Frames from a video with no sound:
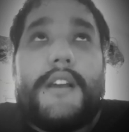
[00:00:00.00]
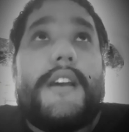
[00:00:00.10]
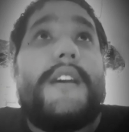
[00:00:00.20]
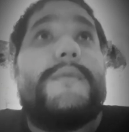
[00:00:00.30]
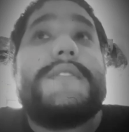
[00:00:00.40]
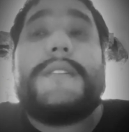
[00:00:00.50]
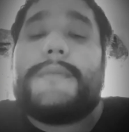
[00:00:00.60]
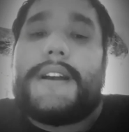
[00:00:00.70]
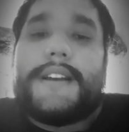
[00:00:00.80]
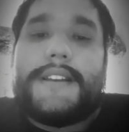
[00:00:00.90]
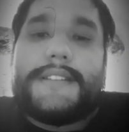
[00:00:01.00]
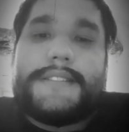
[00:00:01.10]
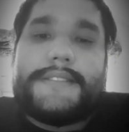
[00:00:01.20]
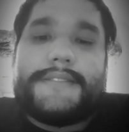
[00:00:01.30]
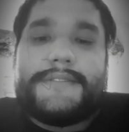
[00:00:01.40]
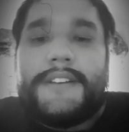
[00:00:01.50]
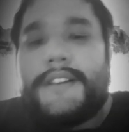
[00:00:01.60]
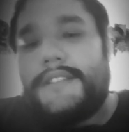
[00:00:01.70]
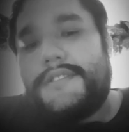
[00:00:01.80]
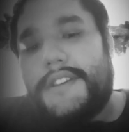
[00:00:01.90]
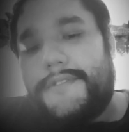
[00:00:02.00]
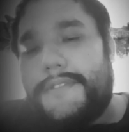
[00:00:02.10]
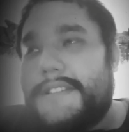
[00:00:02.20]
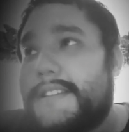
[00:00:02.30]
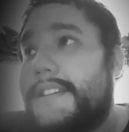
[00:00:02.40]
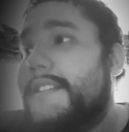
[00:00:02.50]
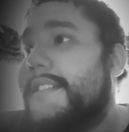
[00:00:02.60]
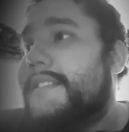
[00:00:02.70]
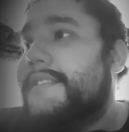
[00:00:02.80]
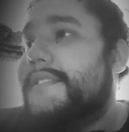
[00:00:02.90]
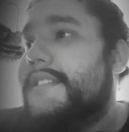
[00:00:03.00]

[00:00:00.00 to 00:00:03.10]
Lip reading: Hey, what's up, guys? J-Fisk here.